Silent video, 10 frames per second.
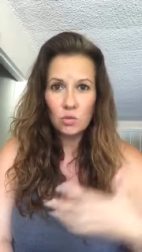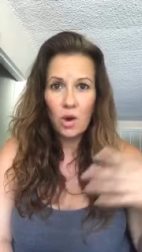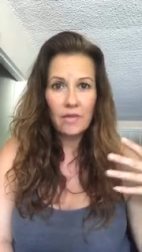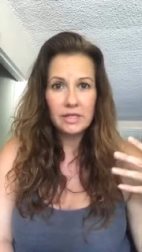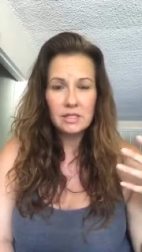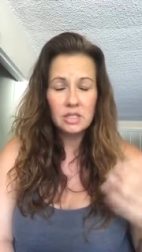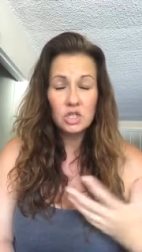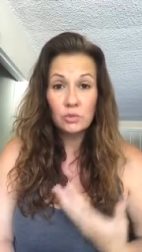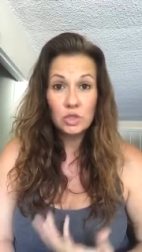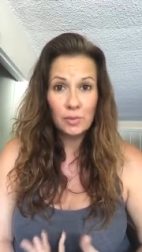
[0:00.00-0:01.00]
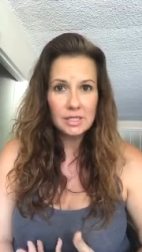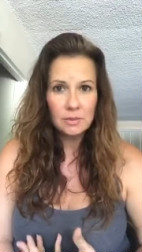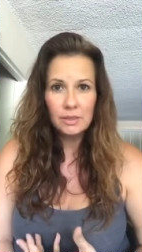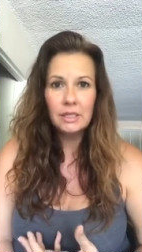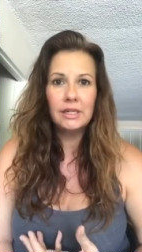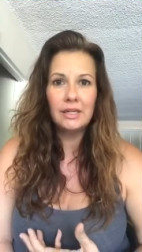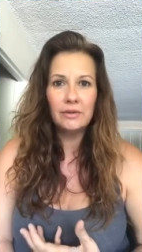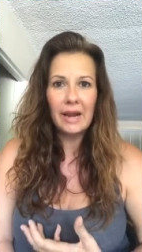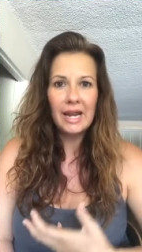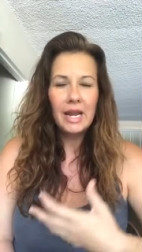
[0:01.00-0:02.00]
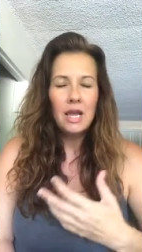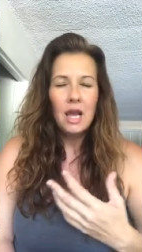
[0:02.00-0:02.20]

Wow, that's such a responsibility, right?